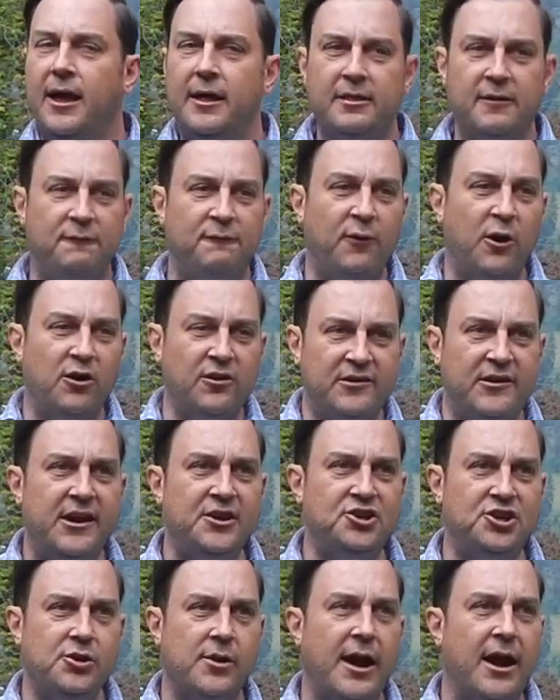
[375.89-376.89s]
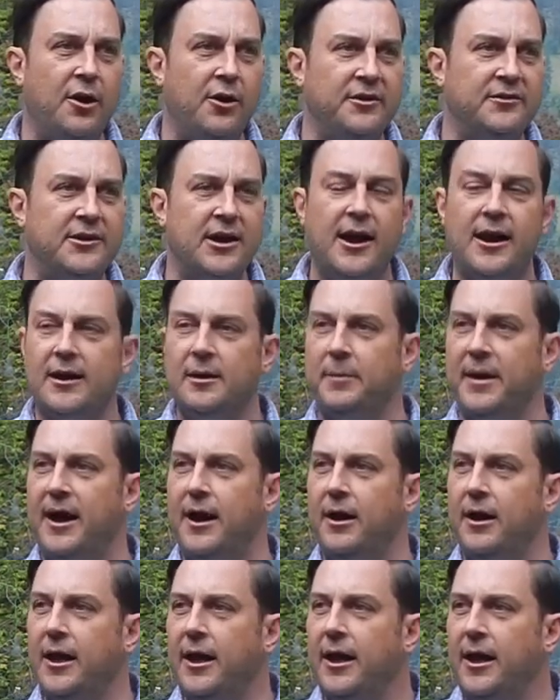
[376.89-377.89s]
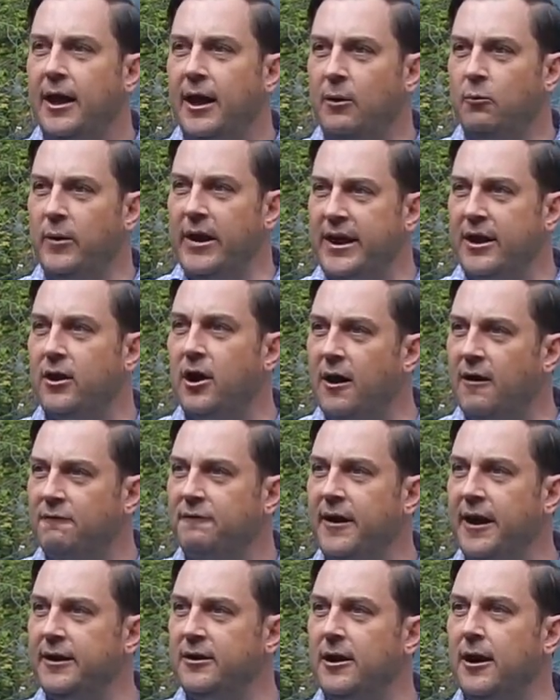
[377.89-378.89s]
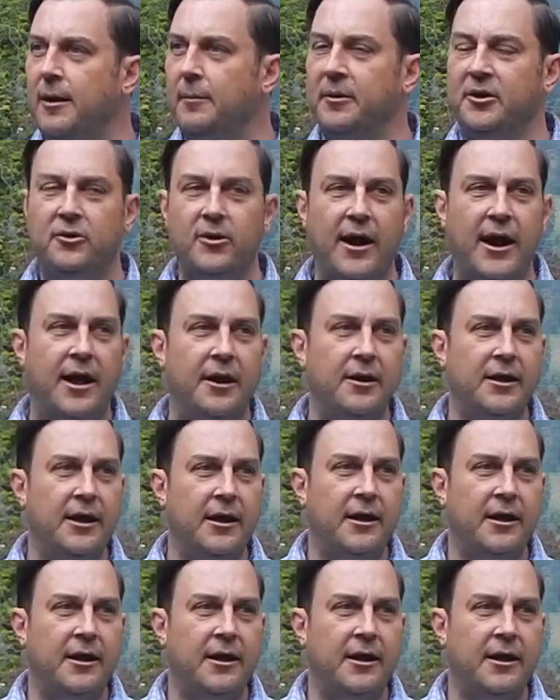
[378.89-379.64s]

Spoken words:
the first issue I always talk about, and we can all find common ground.